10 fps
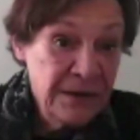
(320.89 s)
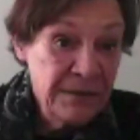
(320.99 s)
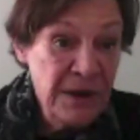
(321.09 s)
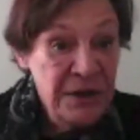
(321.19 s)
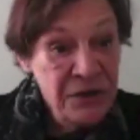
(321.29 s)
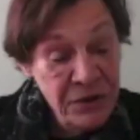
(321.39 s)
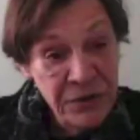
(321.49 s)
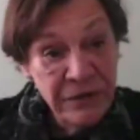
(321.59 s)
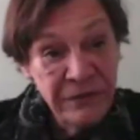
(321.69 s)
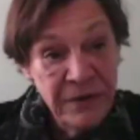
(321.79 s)
made use
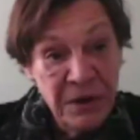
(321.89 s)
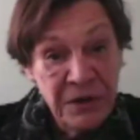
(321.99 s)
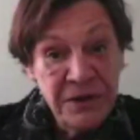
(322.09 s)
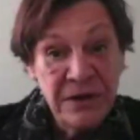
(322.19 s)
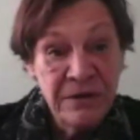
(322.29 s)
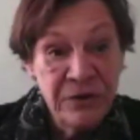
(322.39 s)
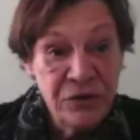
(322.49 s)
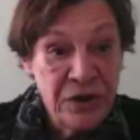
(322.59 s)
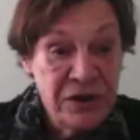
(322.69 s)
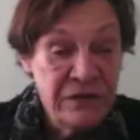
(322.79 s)
of the multi-donor
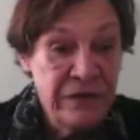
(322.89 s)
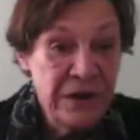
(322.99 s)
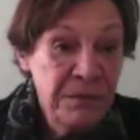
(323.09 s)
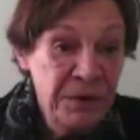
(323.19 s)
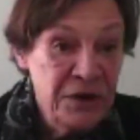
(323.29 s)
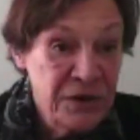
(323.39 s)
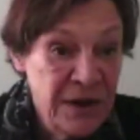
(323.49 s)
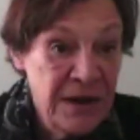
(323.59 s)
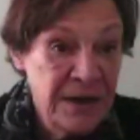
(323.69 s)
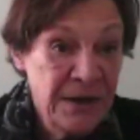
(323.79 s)
trust fund because
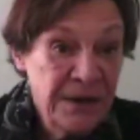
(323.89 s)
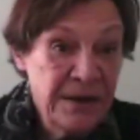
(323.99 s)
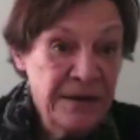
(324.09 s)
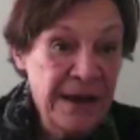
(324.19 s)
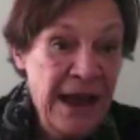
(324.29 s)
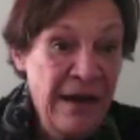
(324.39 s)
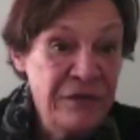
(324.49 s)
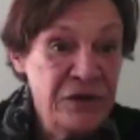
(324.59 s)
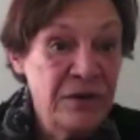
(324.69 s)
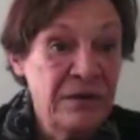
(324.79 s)
they they have a
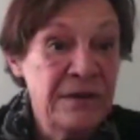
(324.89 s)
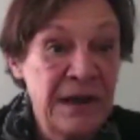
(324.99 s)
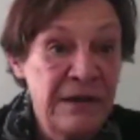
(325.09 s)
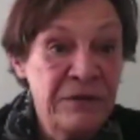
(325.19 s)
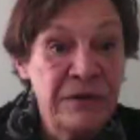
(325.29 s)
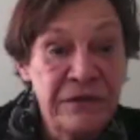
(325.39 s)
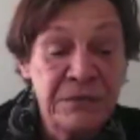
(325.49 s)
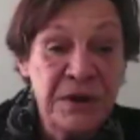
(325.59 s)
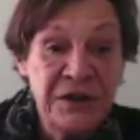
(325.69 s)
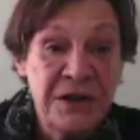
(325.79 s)
certain level of
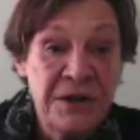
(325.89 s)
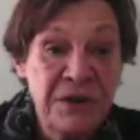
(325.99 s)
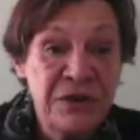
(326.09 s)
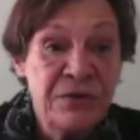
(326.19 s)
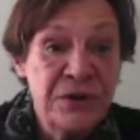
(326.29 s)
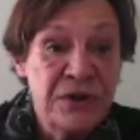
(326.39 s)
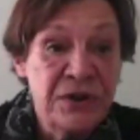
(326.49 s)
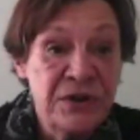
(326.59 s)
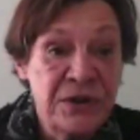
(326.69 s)
domestic resources.